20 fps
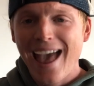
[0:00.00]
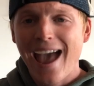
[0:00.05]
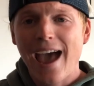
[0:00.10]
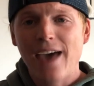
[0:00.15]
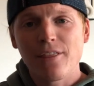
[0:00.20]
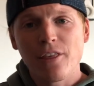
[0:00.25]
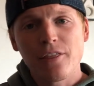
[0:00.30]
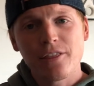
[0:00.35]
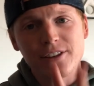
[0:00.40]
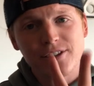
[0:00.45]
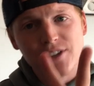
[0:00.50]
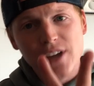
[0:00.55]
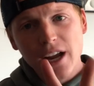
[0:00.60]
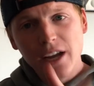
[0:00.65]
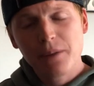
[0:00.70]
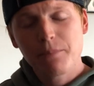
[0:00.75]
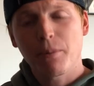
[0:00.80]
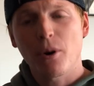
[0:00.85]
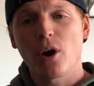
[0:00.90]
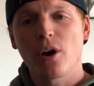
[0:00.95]
And then the
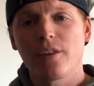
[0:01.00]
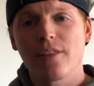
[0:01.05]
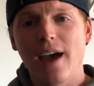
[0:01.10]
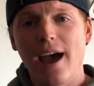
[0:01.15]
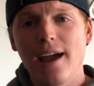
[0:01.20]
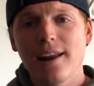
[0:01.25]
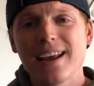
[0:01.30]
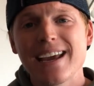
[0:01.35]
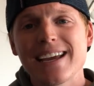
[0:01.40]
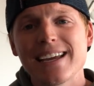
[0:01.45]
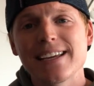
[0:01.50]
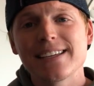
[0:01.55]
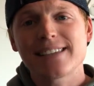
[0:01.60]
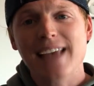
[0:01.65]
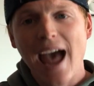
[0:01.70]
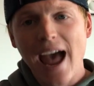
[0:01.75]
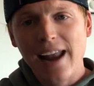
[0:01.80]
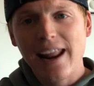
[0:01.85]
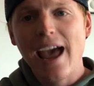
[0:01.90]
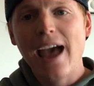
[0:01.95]
second part of that is
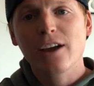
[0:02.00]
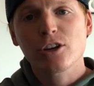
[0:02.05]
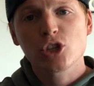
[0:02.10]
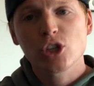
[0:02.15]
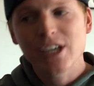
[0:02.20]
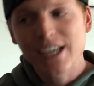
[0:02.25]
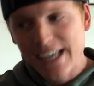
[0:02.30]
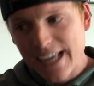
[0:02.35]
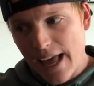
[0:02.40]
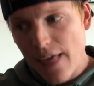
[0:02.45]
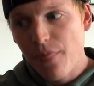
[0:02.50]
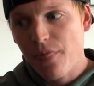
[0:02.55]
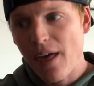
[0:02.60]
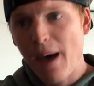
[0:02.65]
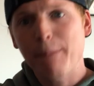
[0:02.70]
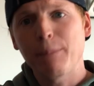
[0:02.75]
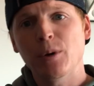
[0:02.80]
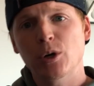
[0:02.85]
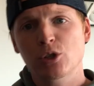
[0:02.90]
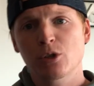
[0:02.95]
how to actually get
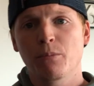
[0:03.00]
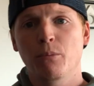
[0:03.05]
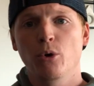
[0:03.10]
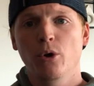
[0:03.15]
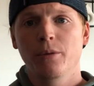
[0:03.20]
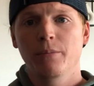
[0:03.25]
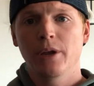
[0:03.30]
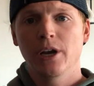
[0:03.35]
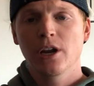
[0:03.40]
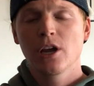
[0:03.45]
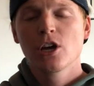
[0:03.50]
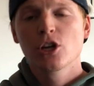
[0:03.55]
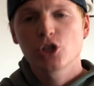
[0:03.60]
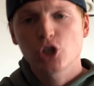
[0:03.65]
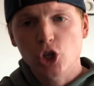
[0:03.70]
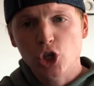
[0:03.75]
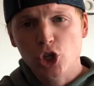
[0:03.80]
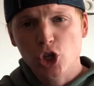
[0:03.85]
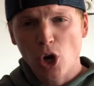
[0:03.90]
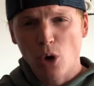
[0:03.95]
that booked appointment
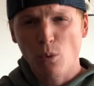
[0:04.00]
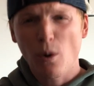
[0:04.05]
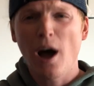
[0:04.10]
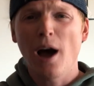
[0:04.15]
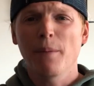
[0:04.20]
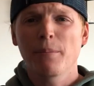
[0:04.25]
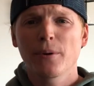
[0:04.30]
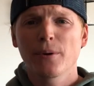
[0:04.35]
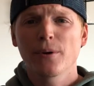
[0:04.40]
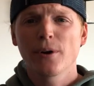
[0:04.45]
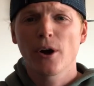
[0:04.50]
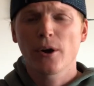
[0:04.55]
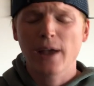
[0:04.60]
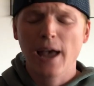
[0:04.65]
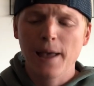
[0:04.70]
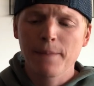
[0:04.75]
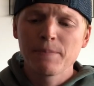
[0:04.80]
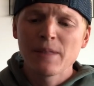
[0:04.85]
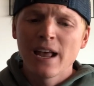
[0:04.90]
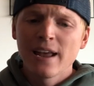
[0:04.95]
to show up.
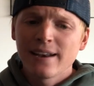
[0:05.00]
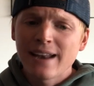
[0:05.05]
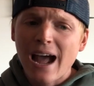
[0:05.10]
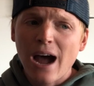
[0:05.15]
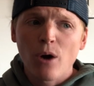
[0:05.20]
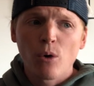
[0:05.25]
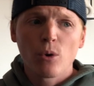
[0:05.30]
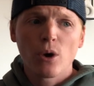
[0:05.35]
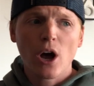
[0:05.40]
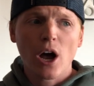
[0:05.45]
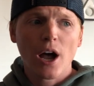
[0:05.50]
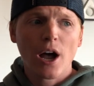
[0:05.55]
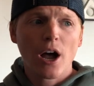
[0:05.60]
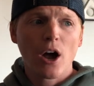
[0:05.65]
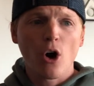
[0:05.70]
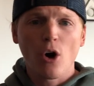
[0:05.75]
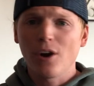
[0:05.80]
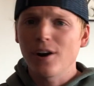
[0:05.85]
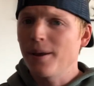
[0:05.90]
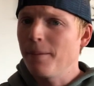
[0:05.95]
Okay, now
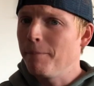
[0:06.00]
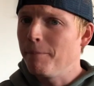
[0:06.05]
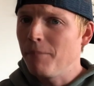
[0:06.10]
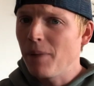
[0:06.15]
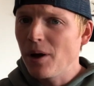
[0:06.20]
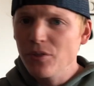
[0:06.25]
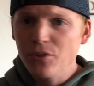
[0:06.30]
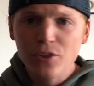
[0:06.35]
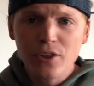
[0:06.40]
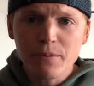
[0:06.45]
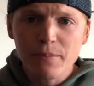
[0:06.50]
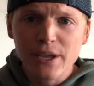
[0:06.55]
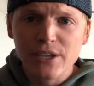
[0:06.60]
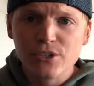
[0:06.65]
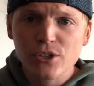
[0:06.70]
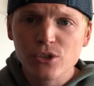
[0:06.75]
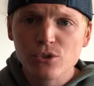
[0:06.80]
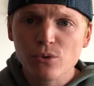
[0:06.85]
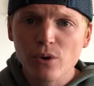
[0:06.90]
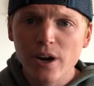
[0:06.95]
on a monthly
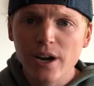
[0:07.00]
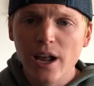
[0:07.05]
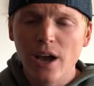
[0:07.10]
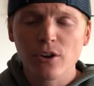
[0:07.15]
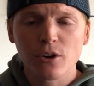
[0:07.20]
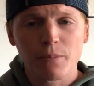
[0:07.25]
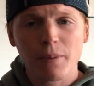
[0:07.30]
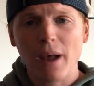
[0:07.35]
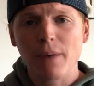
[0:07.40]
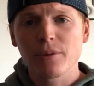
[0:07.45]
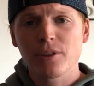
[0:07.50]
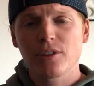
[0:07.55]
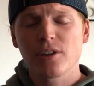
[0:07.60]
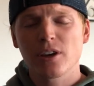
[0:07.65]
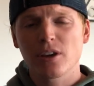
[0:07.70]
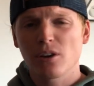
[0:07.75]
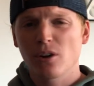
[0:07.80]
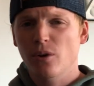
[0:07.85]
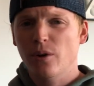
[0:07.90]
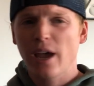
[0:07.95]
basis right now, you're probably
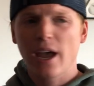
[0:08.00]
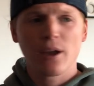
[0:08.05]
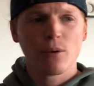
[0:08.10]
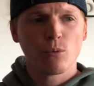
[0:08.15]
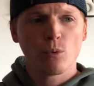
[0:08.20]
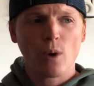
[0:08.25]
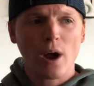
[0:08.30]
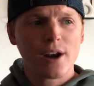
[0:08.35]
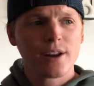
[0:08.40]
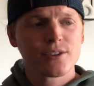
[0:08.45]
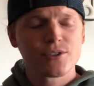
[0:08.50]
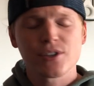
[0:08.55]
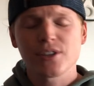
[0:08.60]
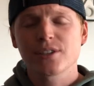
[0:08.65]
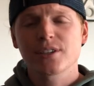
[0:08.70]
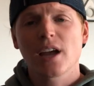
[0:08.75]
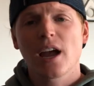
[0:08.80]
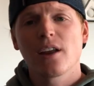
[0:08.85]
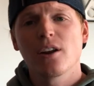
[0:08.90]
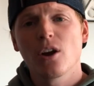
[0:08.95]
thinking, okay, why does
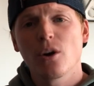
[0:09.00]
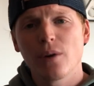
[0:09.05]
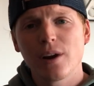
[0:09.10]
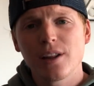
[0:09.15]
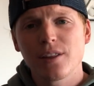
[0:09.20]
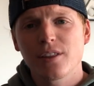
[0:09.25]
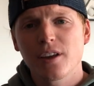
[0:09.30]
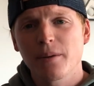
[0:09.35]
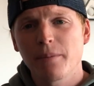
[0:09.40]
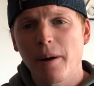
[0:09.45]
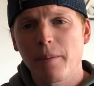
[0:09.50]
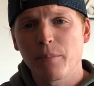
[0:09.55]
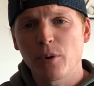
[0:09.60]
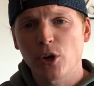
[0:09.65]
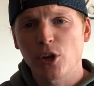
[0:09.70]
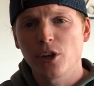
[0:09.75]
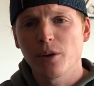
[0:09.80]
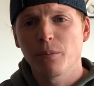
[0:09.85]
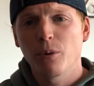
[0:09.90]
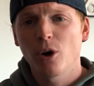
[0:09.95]
this guy know anything about
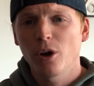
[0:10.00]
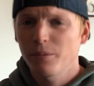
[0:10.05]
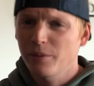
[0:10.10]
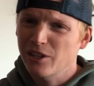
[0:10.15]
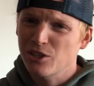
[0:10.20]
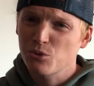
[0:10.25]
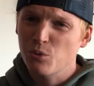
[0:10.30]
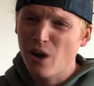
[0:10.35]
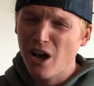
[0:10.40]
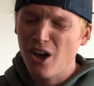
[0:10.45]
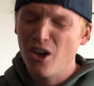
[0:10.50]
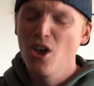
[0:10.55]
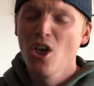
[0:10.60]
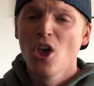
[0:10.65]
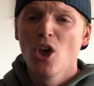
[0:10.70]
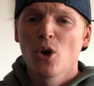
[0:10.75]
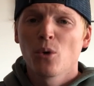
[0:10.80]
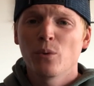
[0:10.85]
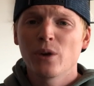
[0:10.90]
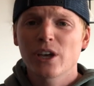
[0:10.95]
booking appointments? Well,
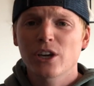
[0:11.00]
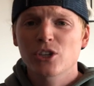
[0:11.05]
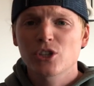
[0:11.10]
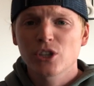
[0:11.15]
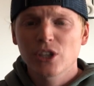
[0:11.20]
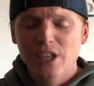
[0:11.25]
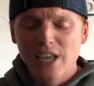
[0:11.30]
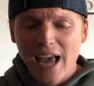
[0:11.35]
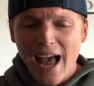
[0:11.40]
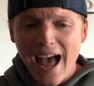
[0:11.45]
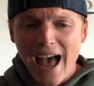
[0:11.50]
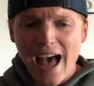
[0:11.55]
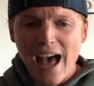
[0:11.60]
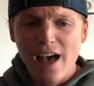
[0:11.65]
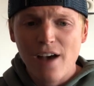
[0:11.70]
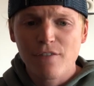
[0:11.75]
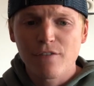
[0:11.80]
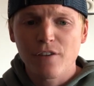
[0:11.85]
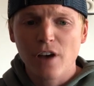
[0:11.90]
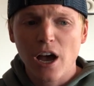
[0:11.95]
we actually
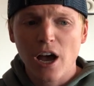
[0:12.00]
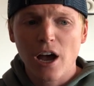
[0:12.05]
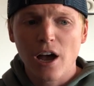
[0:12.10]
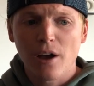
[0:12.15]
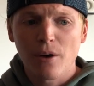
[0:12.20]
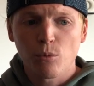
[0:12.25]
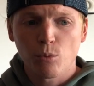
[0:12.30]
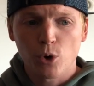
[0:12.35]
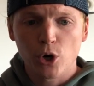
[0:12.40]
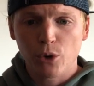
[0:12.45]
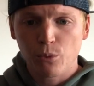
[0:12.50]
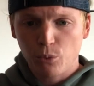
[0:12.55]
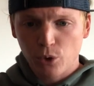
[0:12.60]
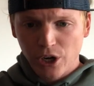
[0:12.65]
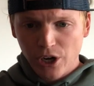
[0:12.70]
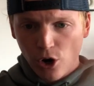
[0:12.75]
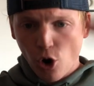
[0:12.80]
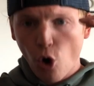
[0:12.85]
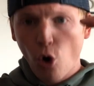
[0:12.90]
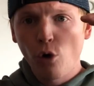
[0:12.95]
have,
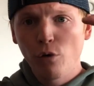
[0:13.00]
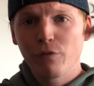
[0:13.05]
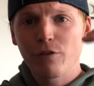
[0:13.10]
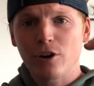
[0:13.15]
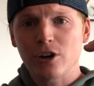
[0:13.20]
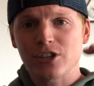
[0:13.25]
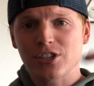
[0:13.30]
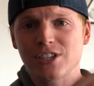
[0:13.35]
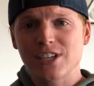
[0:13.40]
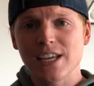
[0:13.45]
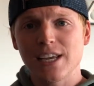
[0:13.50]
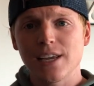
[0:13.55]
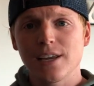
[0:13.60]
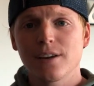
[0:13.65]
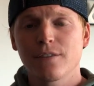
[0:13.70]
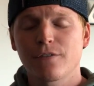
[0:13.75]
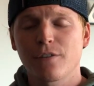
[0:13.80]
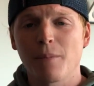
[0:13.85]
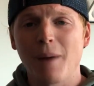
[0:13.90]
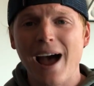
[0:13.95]
we oversee
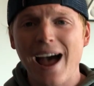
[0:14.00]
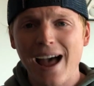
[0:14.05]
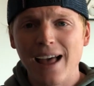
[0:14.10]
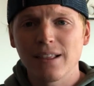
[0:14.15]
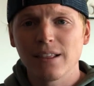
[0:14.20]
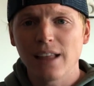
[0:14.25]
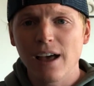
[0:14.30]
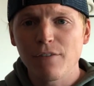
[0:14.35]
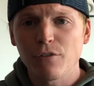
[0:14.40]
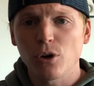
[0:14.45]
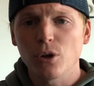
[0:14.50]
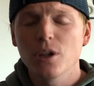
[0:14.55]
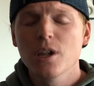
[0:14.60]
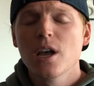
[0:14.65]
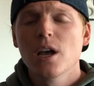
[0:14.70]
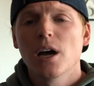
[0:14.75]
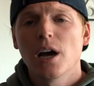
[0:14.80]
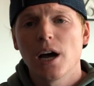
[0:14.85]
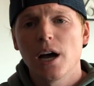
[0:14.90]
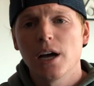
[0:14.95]
from a high level,
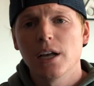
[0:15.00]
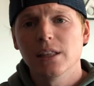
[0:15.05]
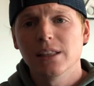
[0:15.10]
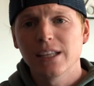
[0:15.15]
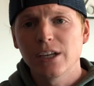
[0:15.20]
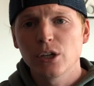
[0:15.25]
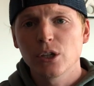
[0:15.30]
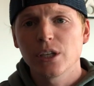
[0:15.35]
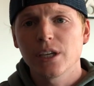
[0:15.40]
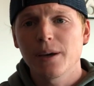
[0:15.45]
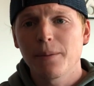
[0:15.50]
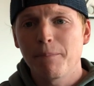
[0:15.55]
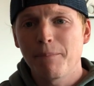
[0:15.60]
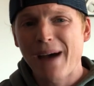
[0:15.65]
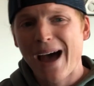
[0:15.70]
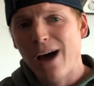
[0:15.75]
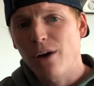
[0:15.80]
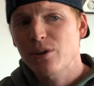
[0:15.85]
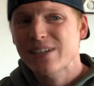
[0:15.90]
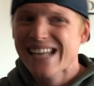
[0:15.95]
literally
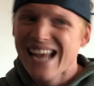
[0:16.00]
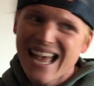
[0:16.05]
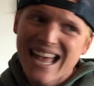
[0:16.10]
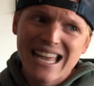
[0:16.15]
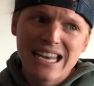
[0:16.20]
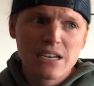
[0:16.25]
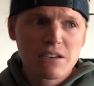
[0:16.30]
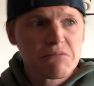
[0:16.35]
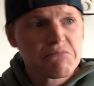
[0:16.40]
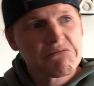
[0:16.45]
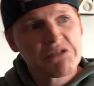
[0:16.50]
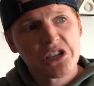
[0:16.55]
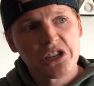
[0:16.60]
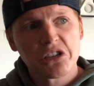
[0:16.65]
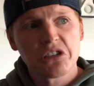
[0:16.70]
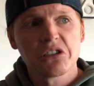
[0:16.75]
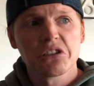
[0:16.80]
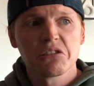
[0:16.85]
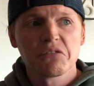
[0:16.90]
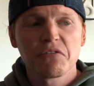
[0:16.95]
about 10
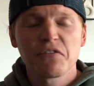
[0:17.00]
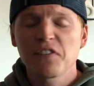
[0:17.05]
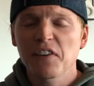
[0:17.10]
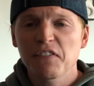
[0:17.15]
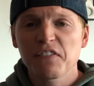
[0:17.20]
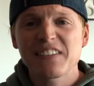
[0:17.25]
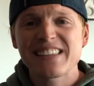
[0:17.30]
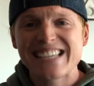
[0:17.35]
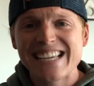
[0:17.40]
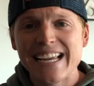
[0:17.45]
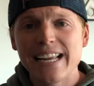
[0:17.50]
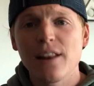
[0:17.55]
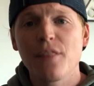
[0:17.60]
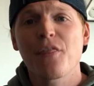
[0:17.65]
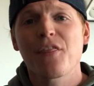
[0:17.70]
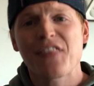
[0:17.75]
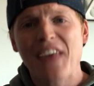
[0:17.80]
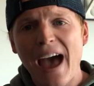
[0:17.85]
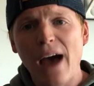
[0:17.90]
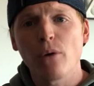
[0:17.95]
to
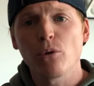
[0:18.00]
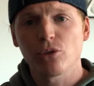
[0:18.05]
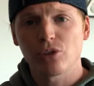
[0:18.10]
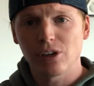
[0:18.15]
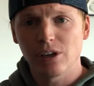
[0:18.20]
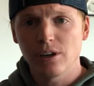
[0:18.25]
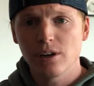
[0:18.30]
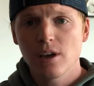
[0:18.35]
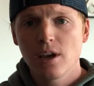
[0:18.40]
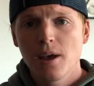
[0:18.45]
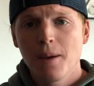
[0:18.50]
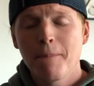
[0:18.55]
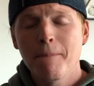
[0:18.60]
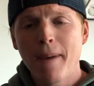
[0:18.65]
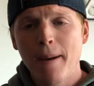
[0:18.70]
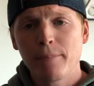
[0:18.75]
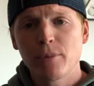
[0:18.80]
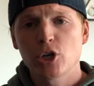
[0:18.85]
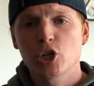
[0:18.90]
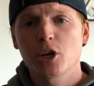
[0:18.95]
15,000
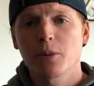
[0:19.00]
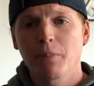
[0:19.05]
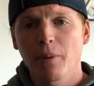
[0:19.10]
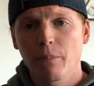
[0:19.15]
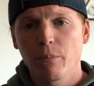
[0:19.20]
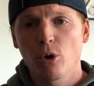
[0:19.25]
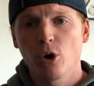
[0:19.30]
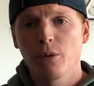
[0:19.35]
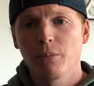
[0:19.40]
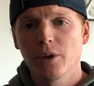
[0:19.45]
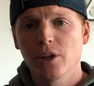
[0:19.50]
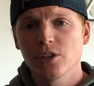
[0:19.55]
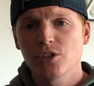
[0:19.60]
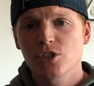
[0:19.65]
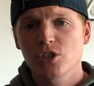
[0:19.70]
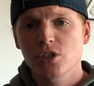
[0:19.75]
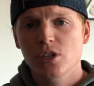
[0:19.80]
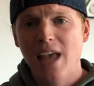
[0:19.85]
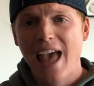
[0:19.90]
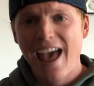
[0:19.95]
membership
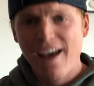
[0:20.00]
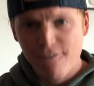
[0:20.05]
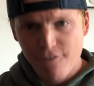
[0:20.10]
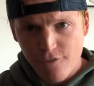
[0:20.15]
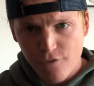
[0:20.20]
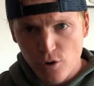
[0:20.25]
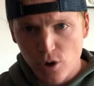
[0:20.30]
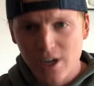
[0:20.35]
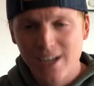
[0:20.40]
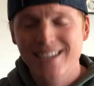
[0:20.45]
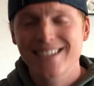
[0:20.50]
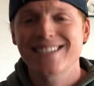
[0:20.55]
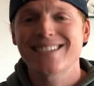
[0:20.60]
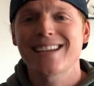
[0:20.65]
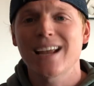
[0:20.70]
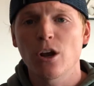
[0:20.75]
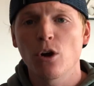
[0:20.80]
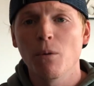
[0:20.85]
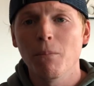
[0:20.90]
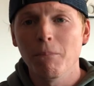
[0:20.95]
appointments every
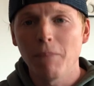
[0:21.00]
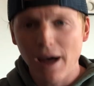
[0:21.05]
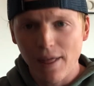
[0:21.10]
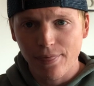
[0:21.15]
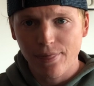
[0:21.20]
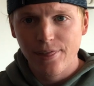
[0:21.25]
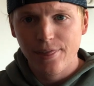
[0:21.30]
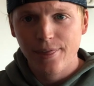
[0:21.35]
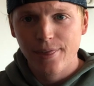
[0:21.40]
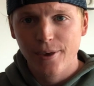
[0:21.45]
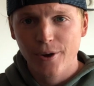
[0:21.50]
single month.